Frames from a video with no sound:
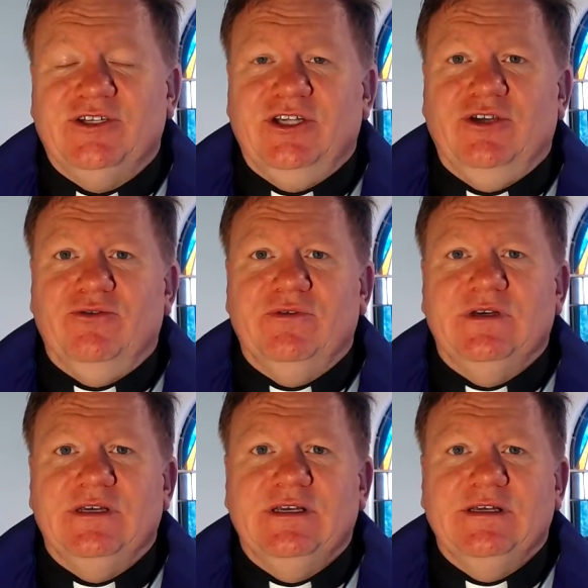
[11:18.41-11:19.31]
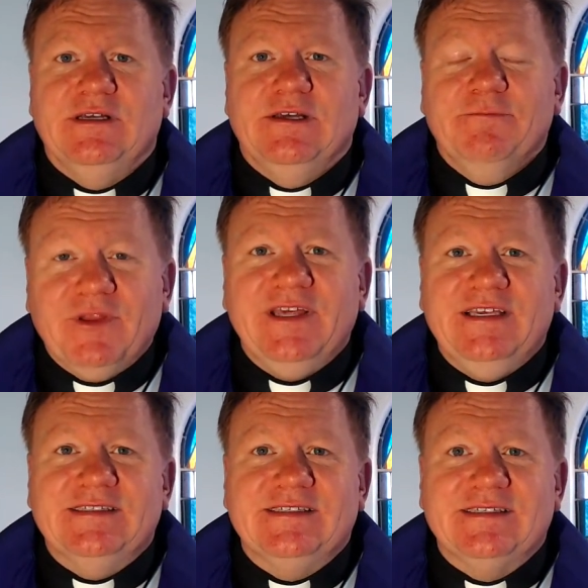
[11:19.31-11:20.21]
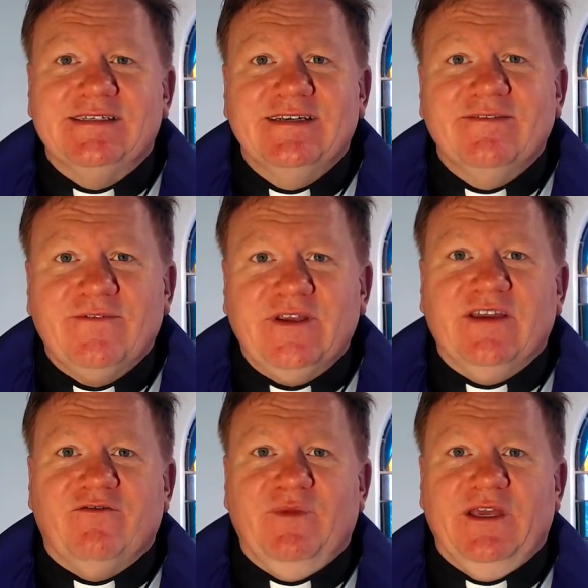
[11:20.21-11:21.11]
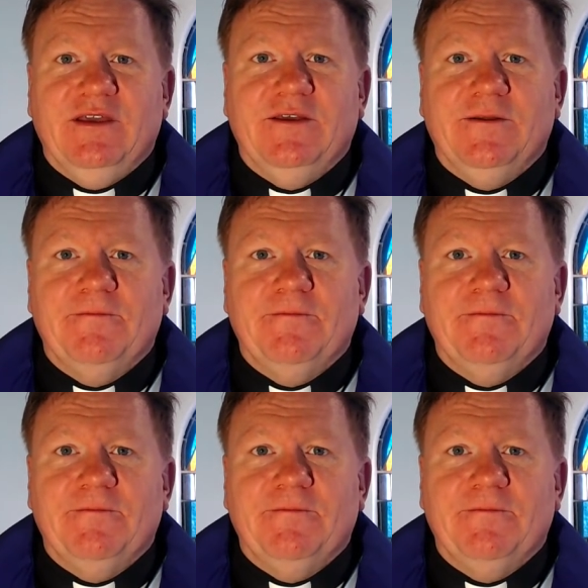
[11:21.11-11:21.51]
to you. Please forgive me.